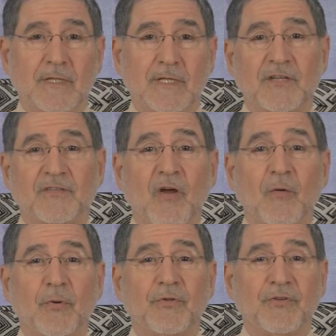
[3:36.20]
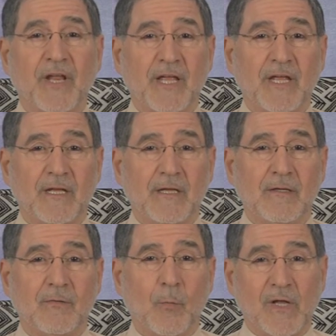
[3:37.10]
It is our birthday
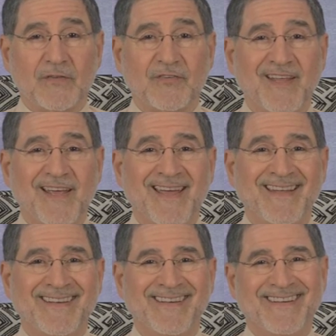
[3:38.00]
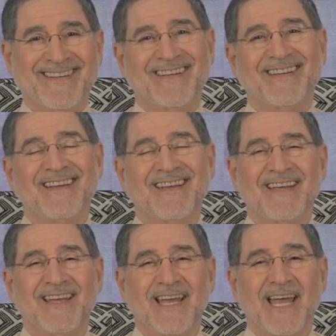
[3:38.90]
once again.
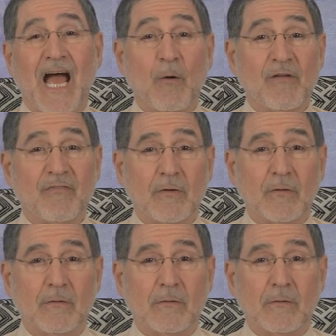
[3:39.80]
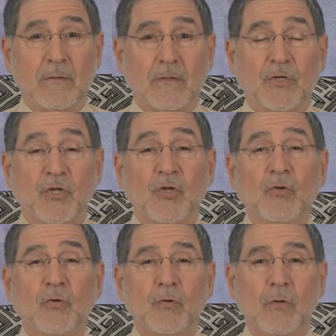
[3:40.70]
However,
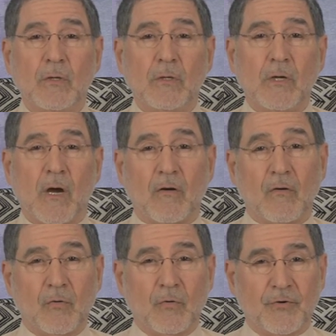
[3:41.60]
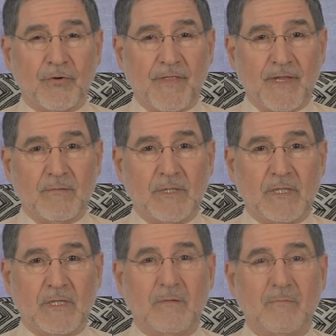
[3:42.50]
you are older than
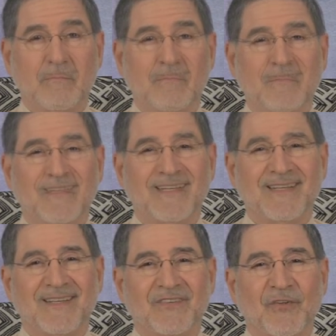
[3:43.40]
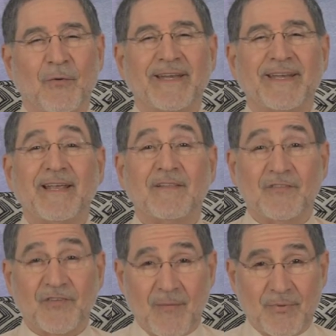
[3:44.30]
me. So I take
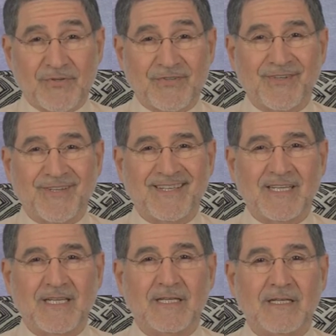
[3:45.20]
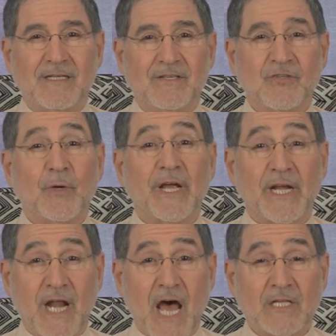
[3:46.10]
this opportunity to
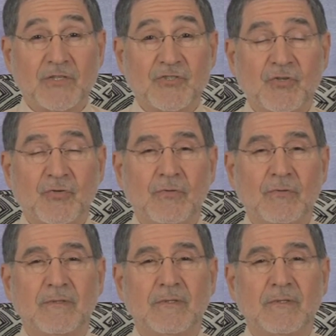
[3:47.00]
acknowledge you